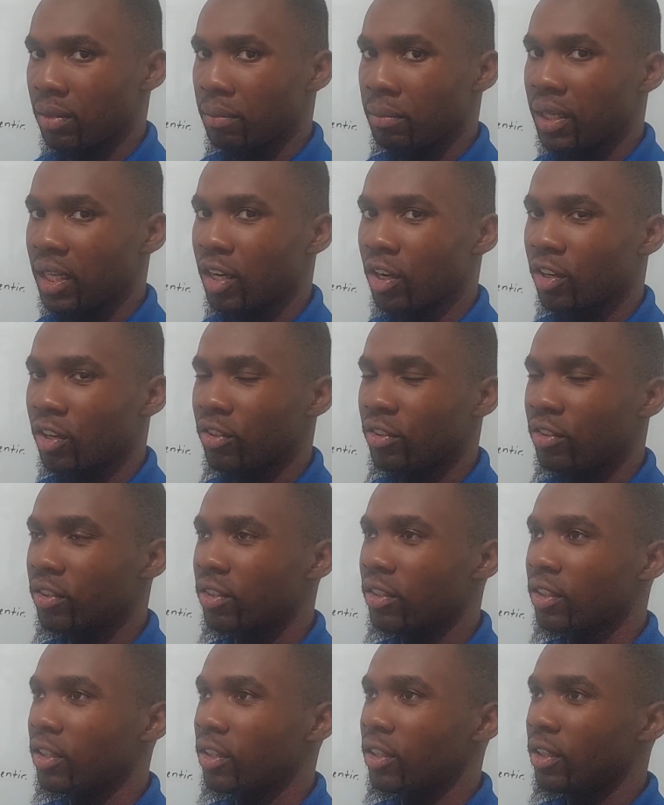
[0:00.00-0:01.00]

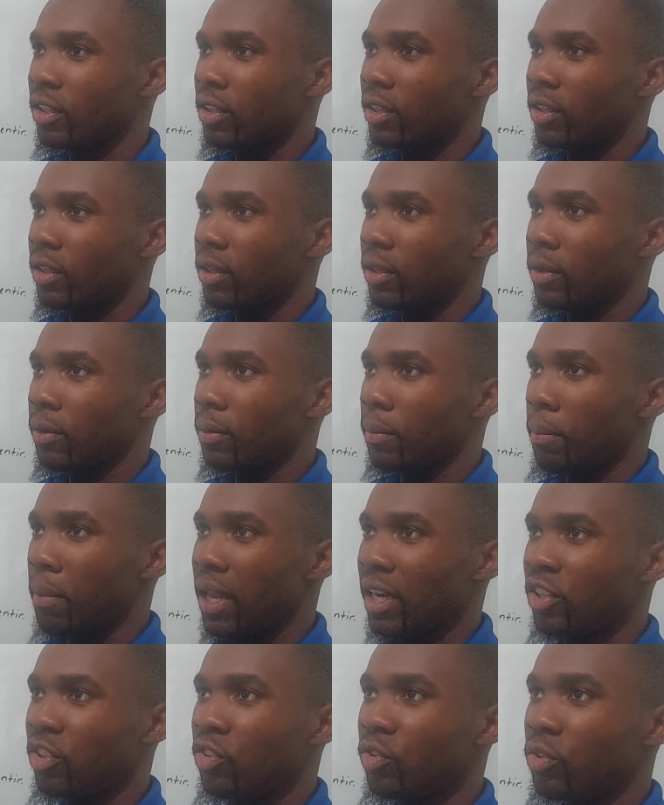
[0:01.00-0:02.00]
because
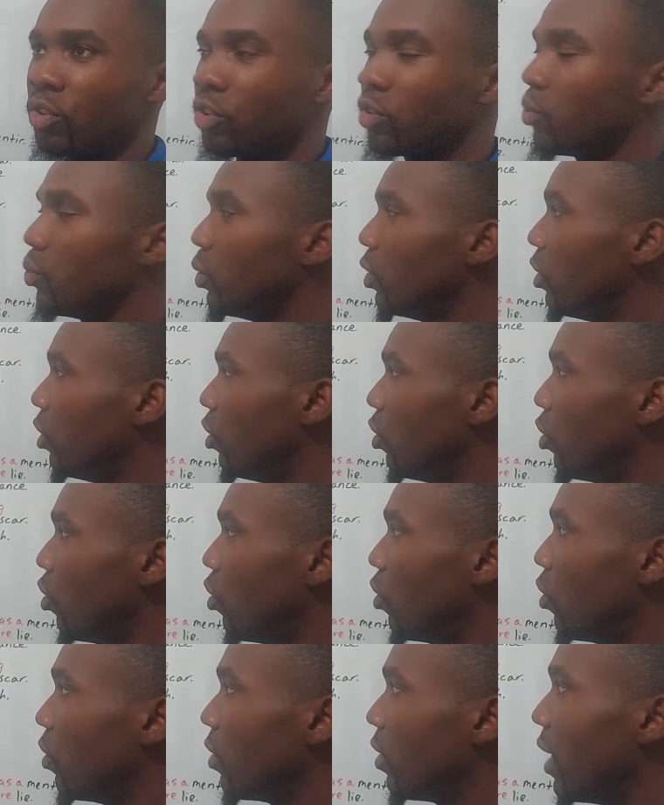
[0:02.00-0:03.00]
many students will
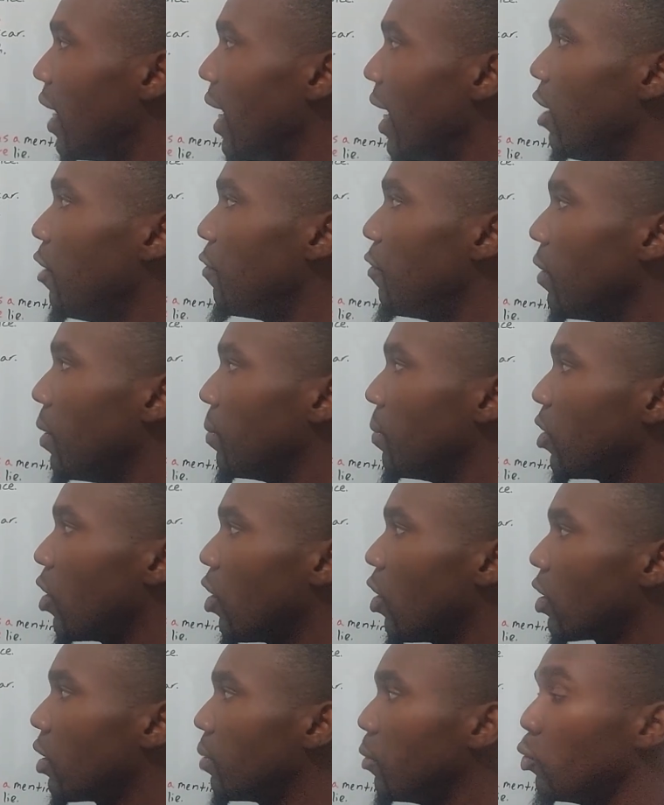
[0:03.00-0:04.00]
know that if I'm
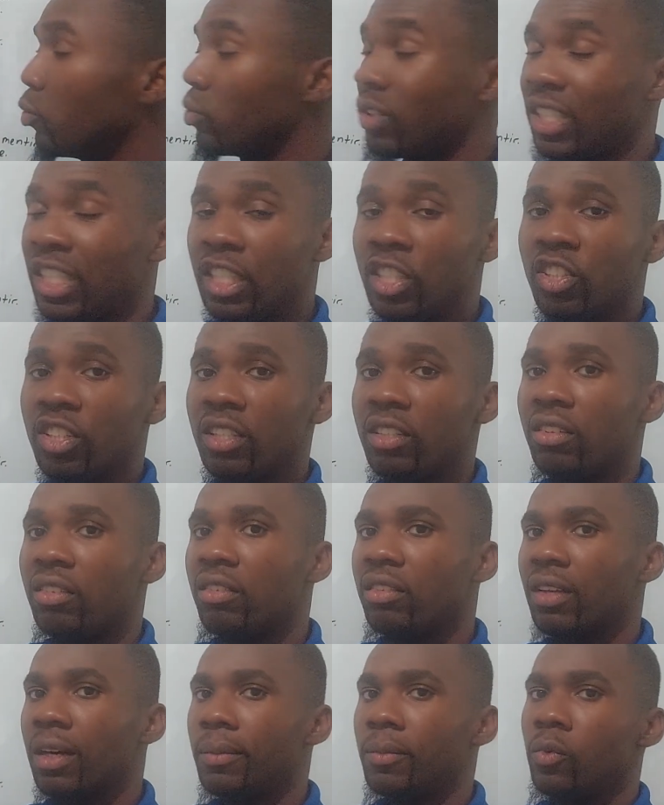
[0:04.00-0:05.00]
talking about teaching
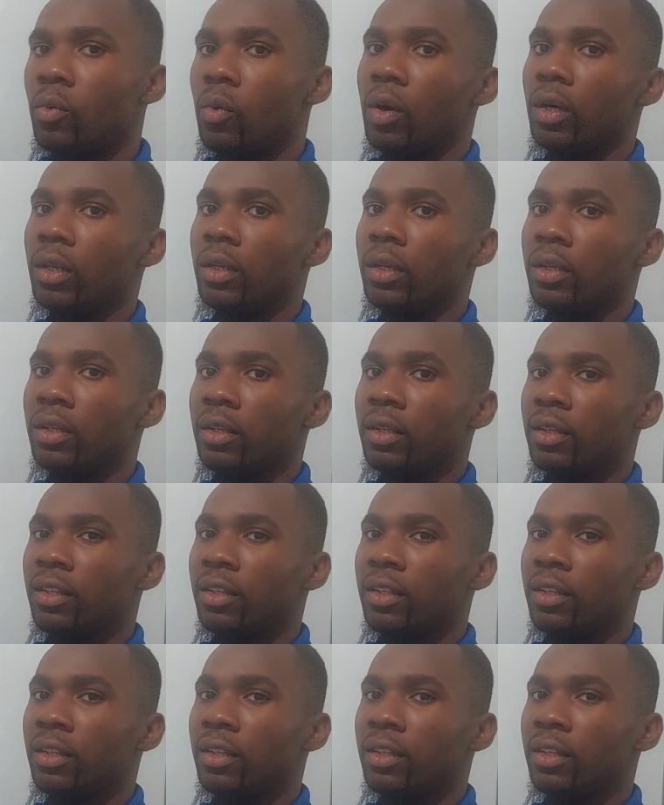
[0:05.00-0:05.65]
someone,